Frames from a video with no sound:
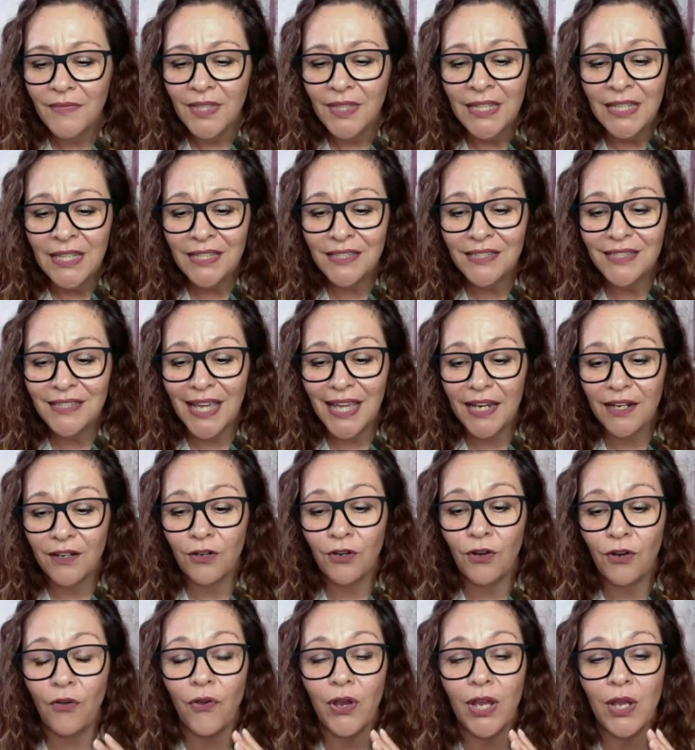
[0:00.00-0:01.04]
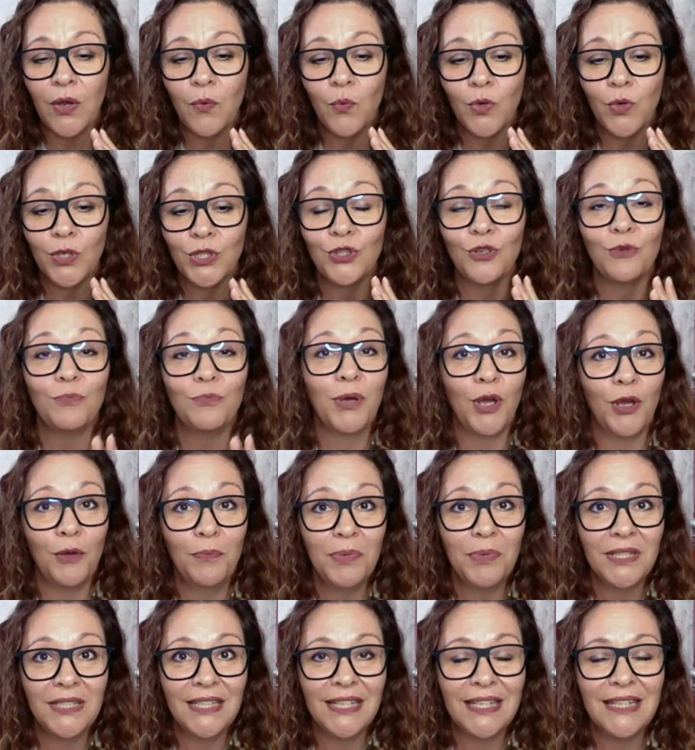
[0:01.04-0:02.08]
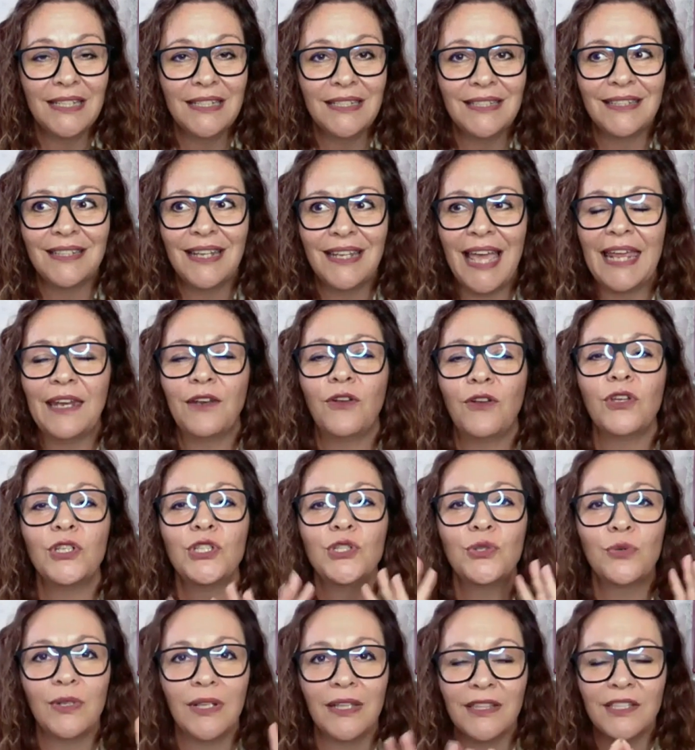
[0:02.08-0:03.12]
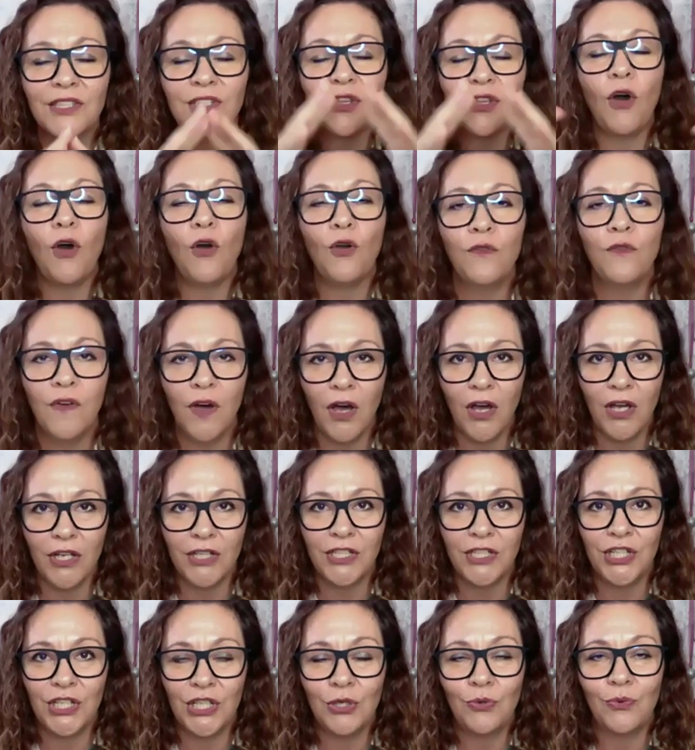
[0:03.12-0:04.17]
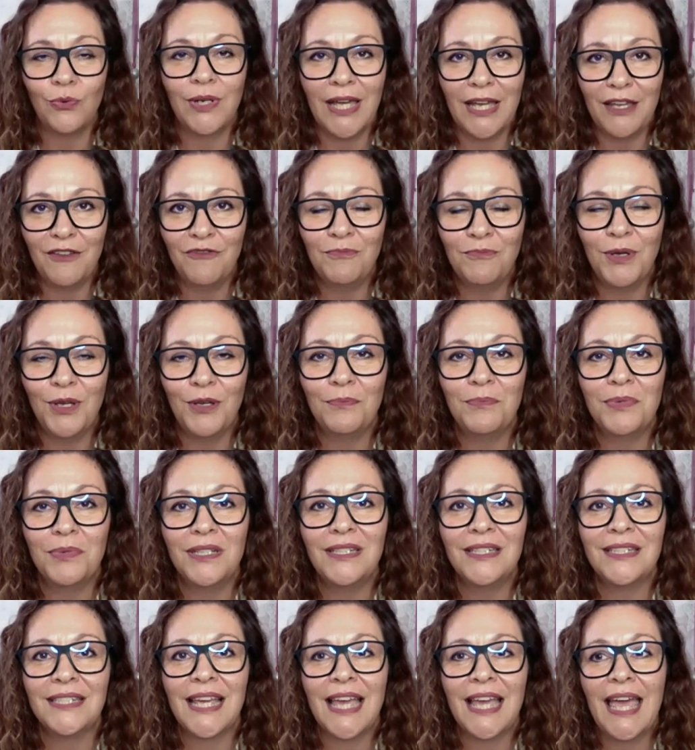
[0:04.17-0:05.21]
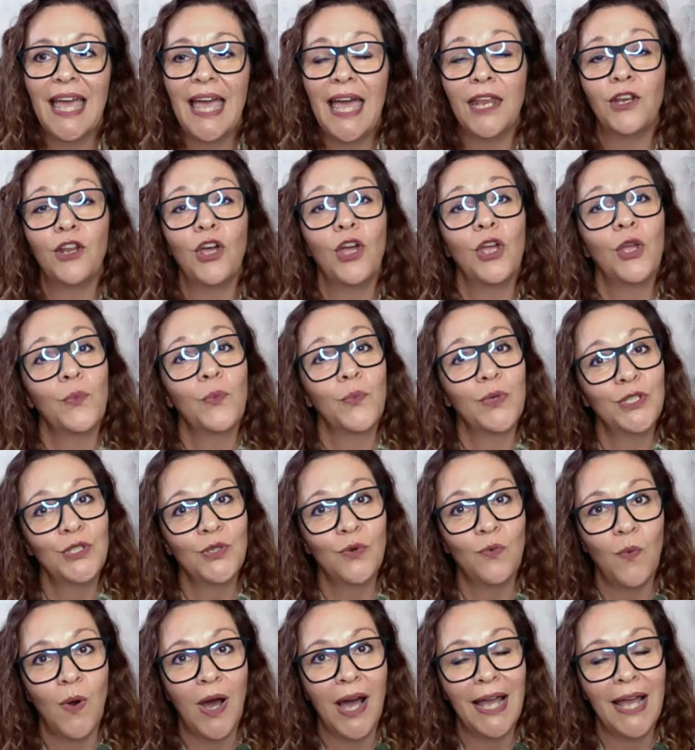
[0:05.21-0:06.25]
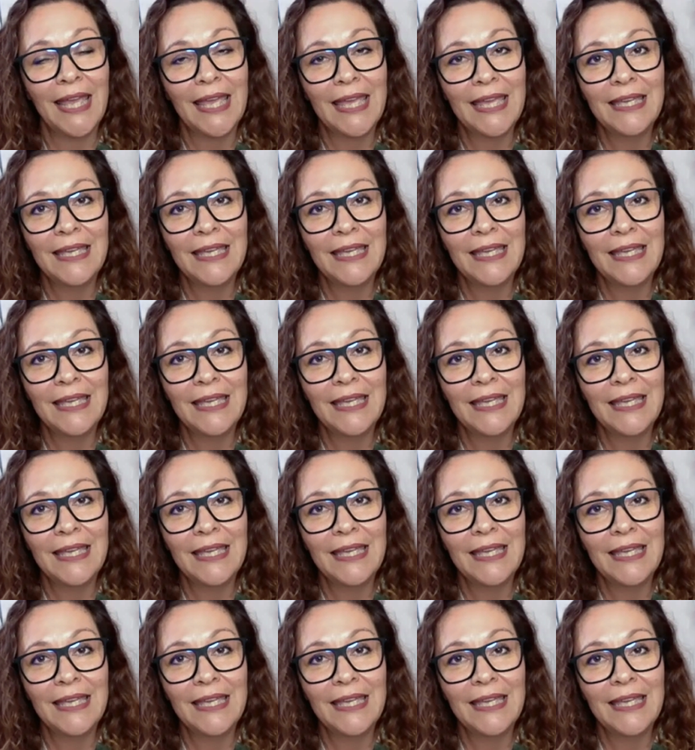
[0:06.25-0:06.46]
is that knowing what your purpose is, and it's the overarching, your life purpose, and knowing what your why